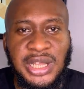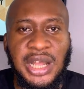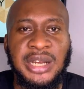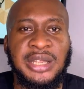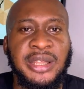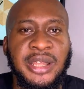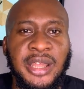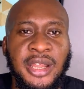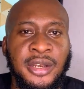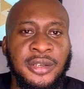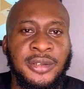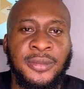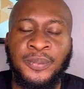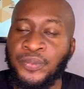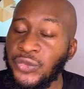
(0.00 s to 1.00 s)
At the
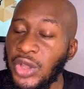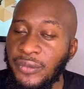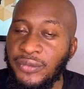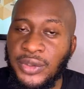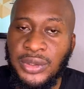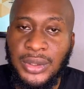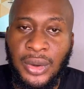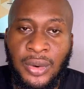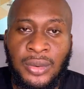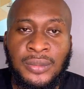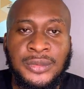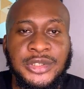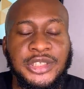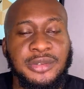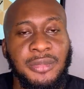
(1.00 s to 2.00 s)
end of it
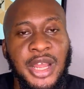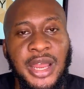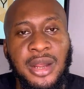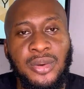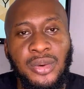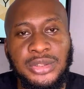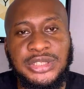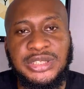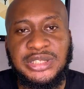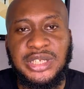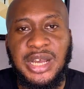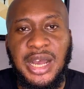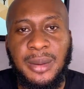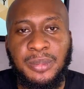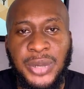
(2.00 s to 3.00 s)
all, Timaya got his
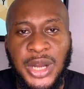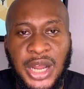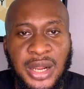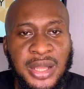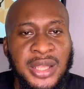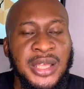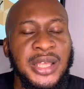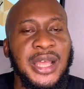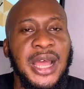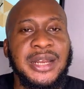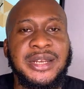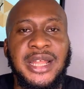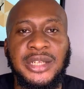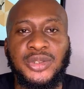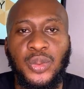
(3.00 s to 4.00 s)
car back,
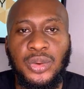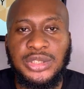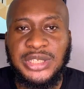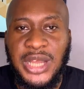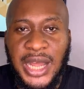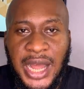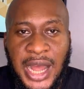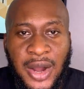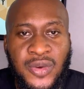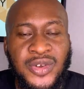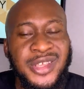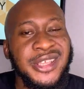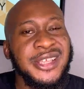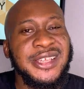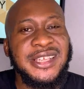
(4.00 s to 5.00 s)
and that was how
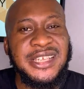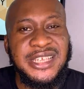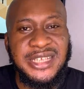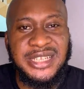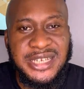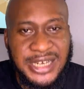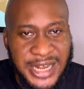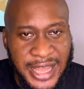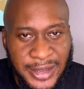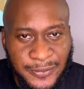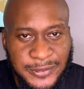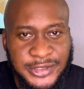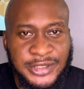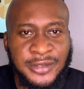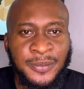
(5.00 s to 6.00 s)
he
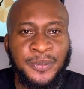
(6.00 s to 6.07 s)
left